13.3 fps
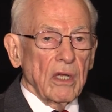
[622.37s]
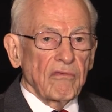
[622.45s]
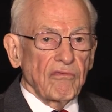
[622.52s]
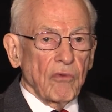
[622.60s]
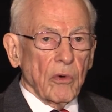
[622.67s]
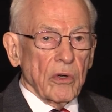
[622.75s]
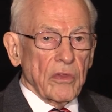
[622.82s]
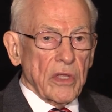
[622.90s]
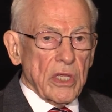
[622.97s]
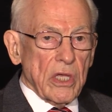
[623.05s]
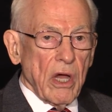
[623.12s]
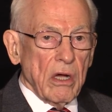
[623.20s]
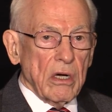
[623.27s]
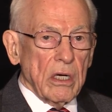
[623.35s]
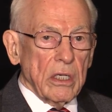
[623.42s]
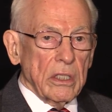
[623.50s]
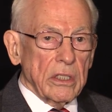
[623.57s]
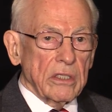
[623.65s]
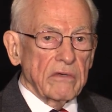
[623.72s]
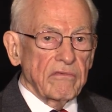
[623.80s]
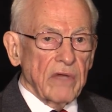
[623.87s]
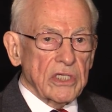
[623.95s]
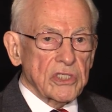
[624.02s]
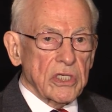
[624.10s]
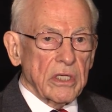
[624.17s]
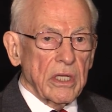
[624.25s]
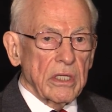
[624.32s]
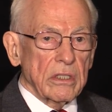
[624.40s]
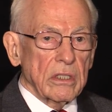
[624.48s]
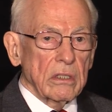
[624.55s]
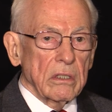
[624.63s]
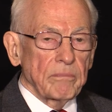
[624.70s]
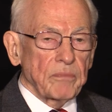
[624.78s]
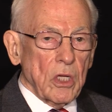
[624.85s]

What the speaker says: for the young investigator